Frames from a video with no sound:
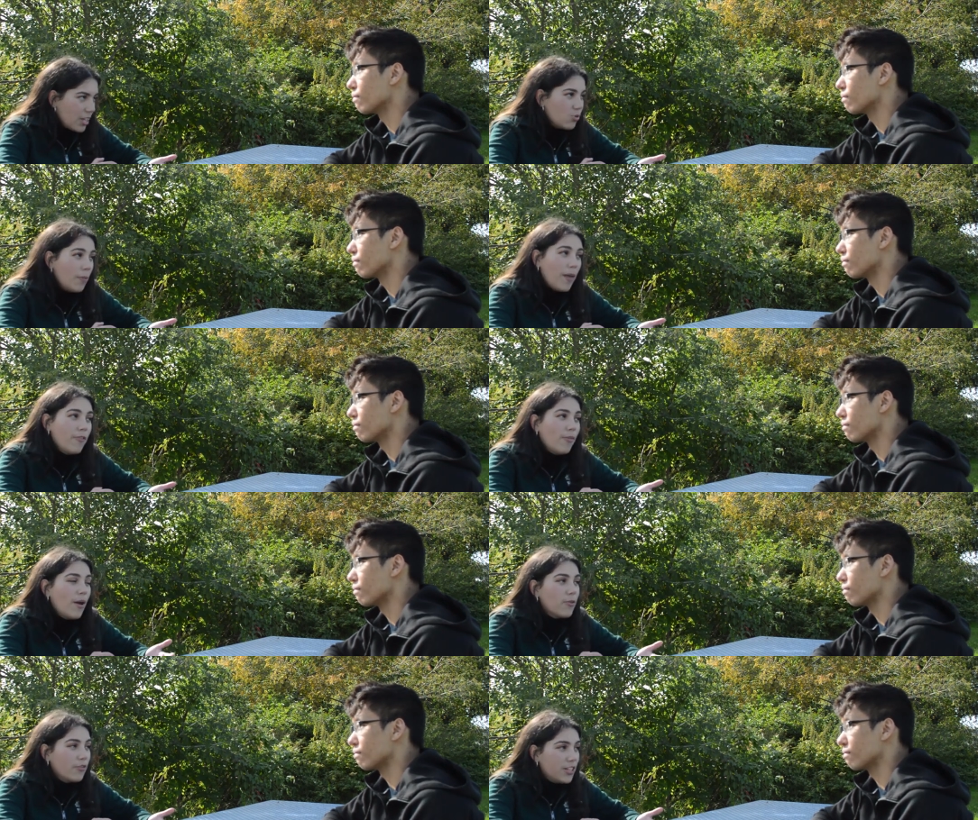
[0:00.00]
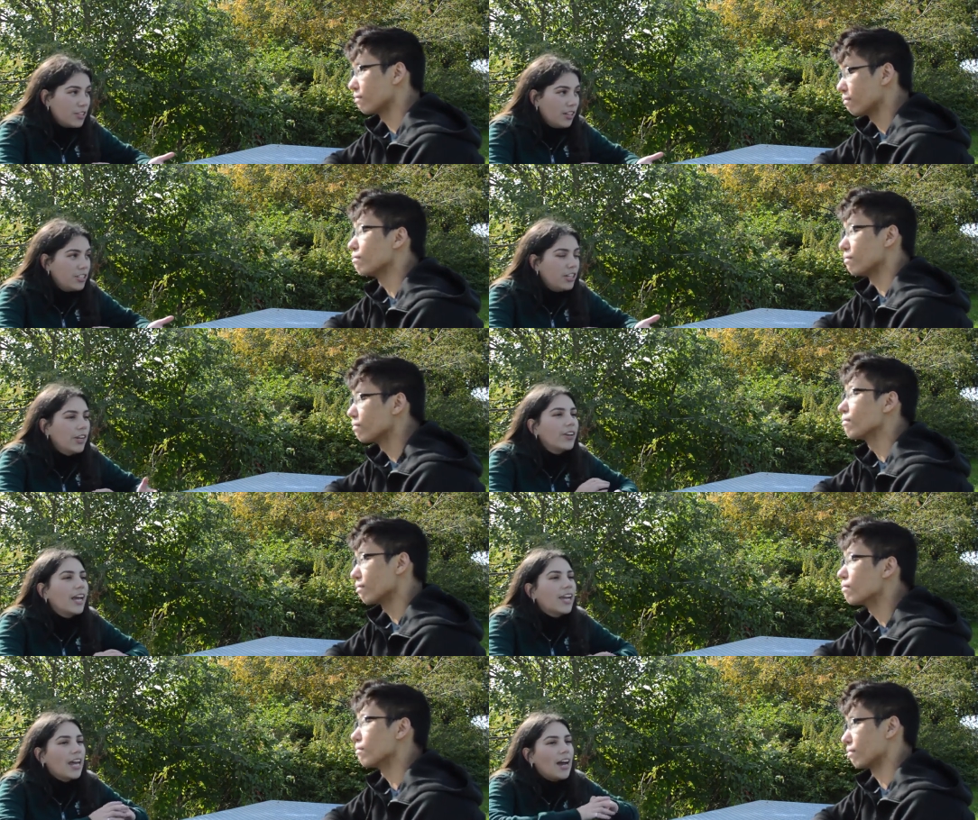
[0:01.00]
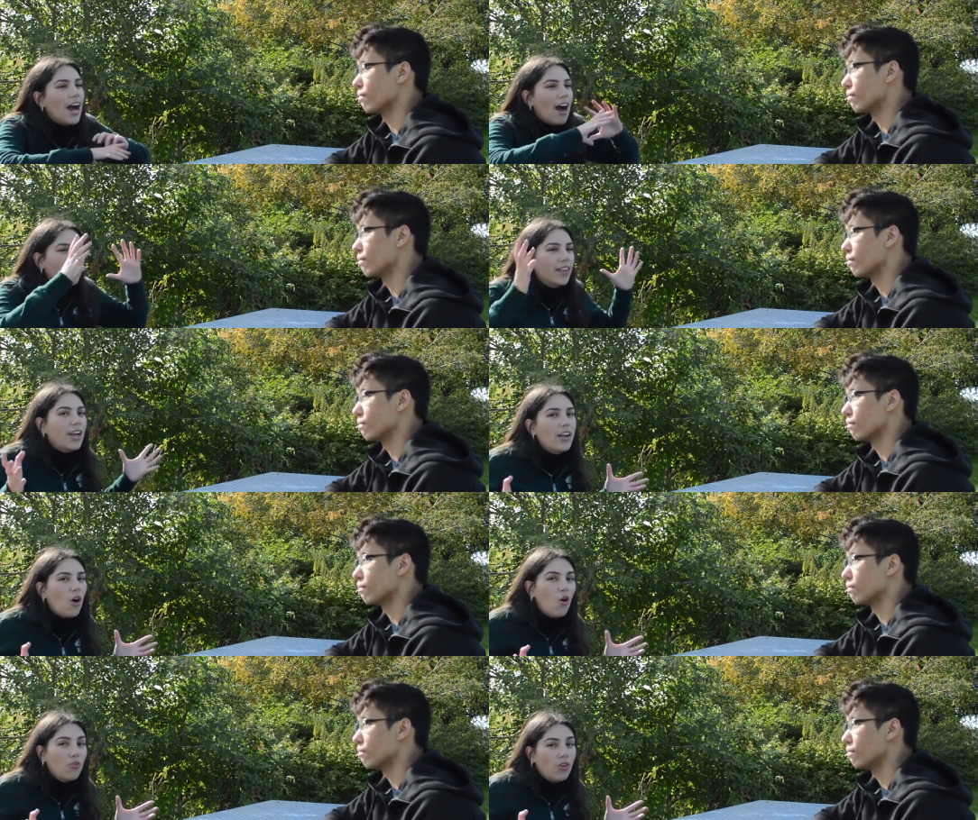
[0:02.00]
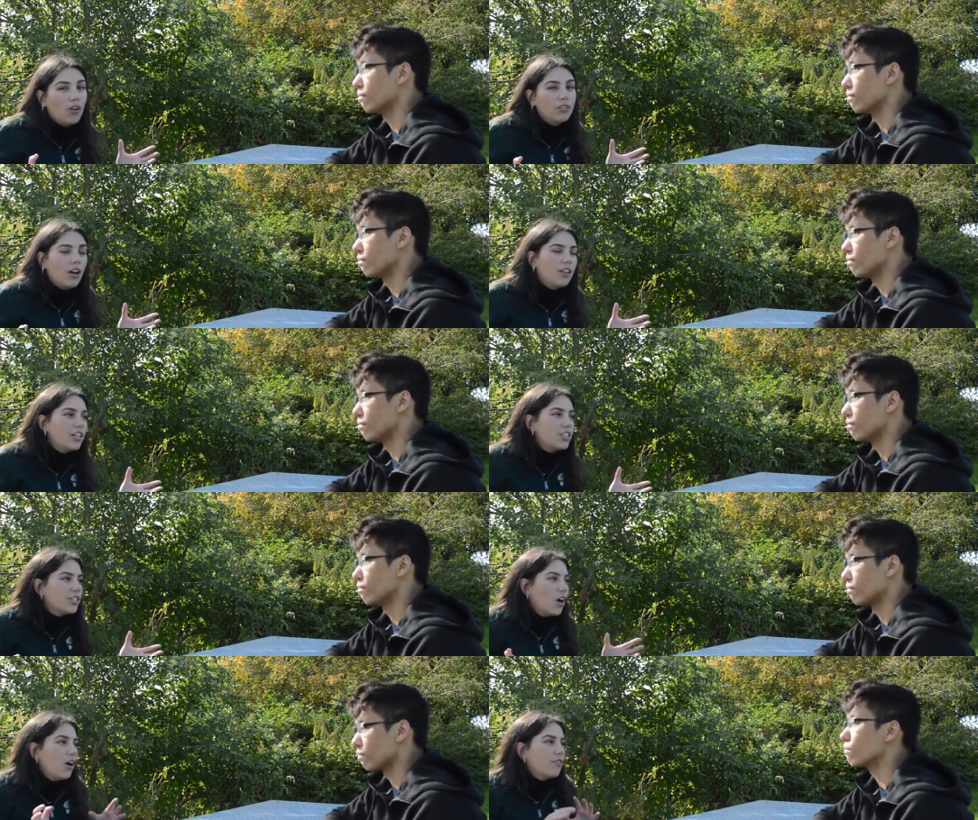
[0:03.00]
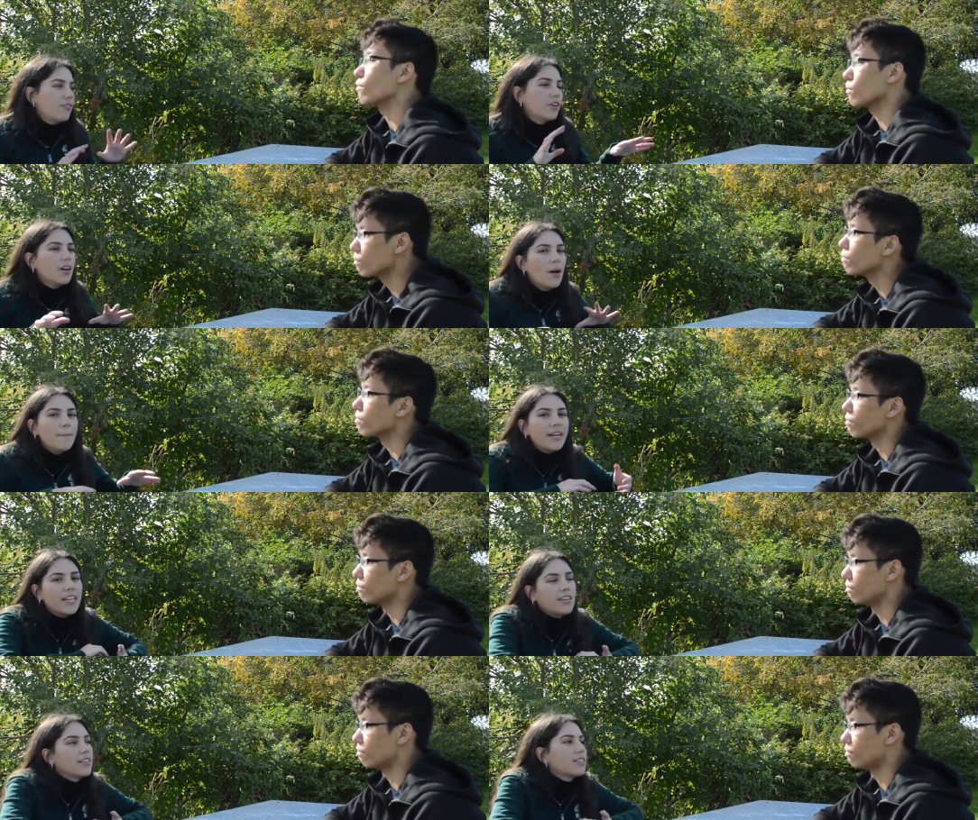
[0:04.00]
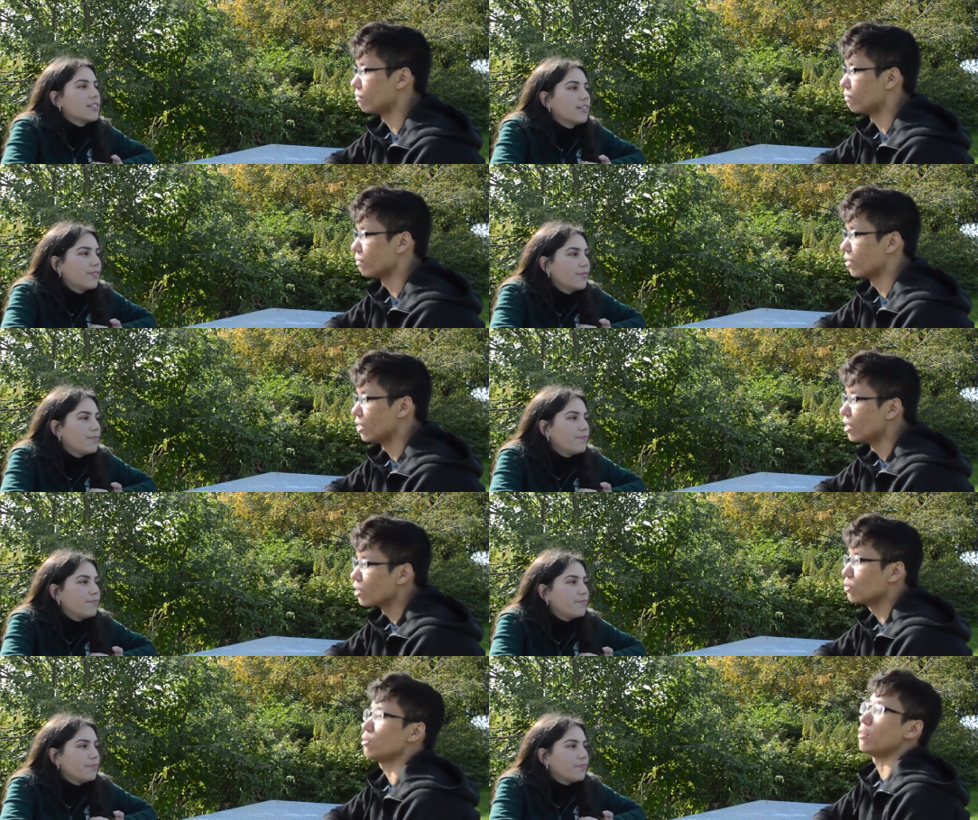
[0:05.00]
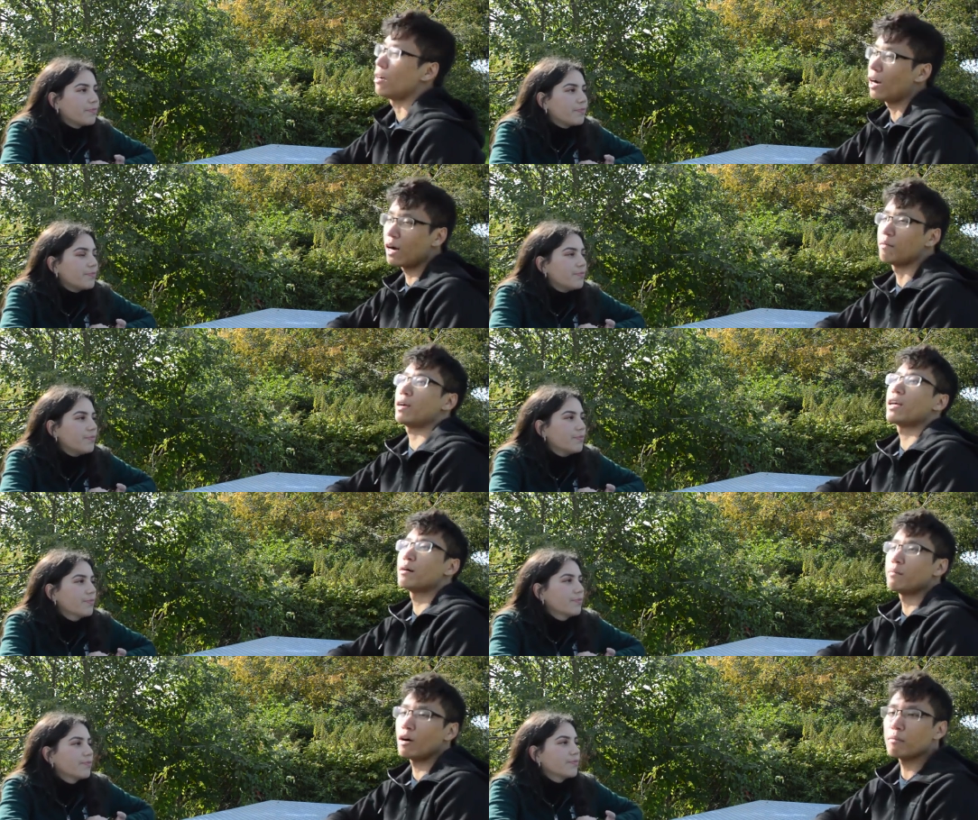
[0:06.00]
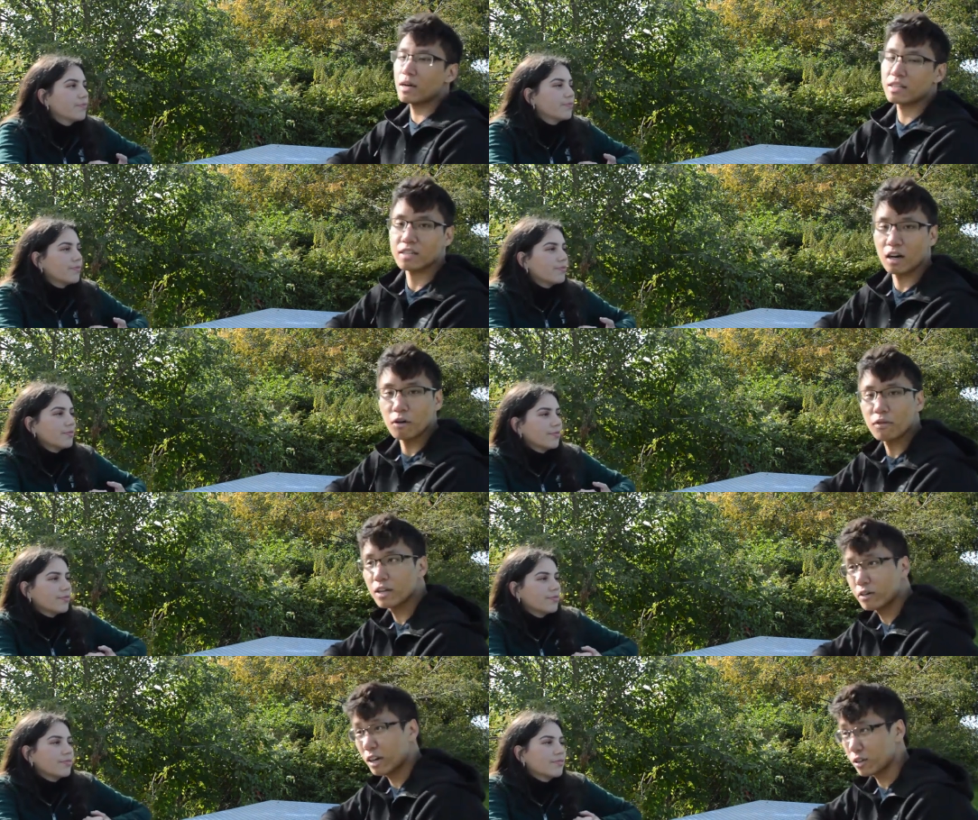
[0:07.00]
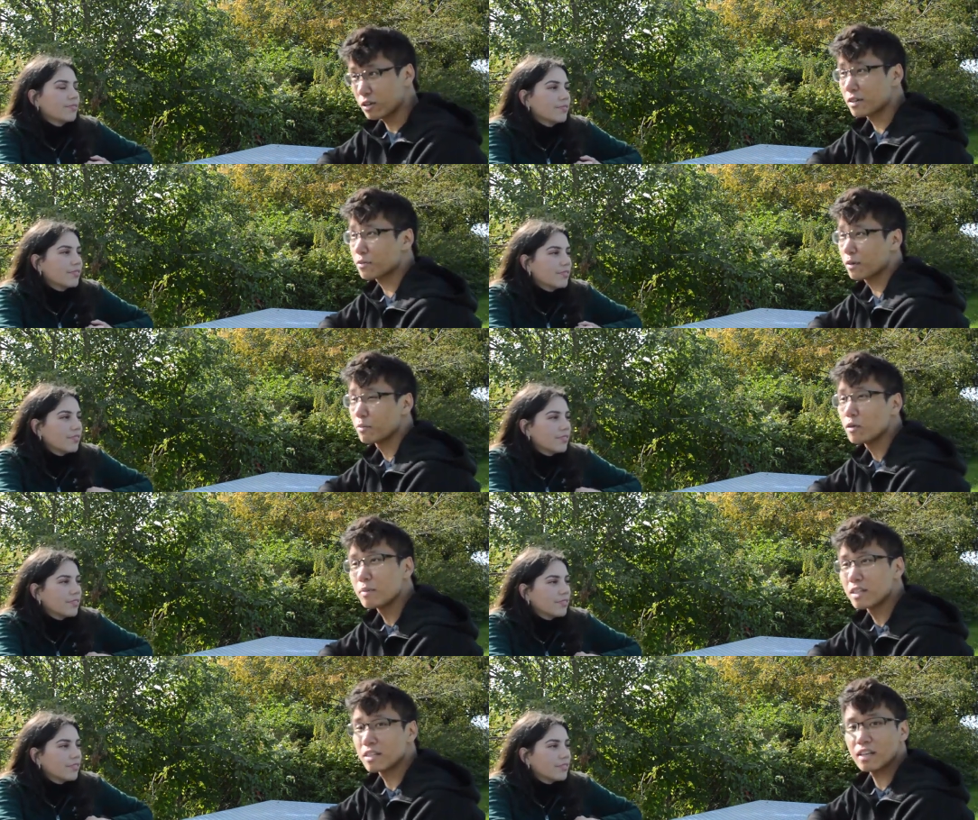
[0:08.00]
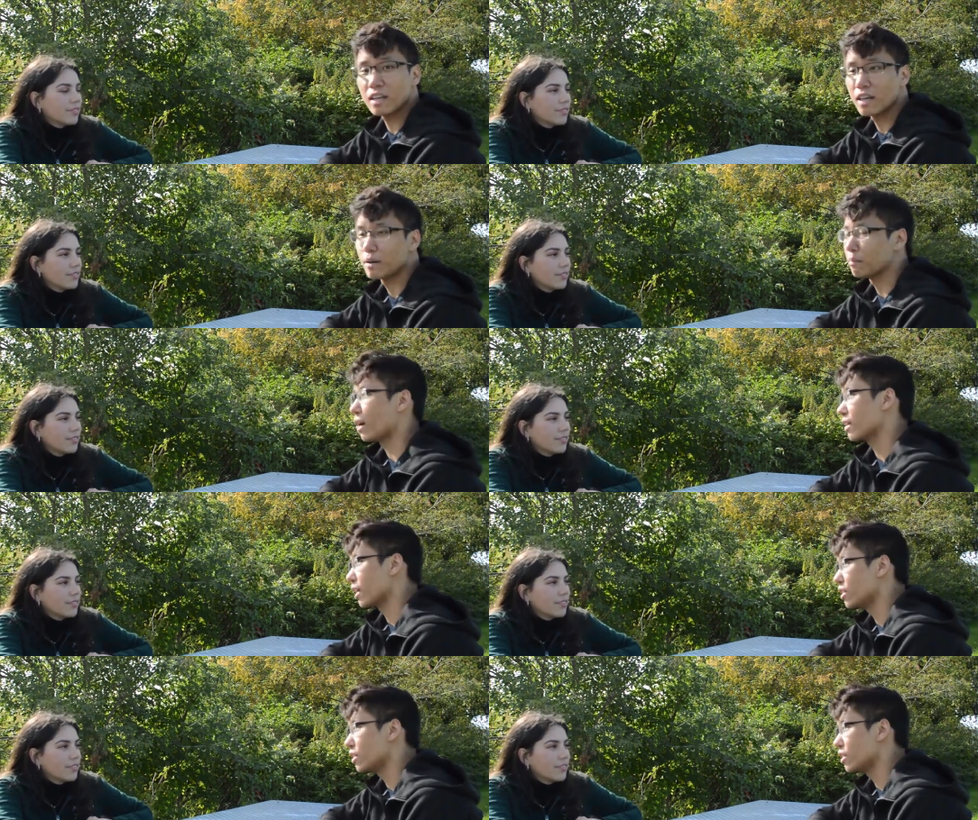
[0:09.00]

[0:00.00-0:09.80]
Speaker 1: get to apply for my professional engineering, I kind of have like an overall knowledge of many things.
Speaker 2: Cool. And about myself, I graduated from UBC in mining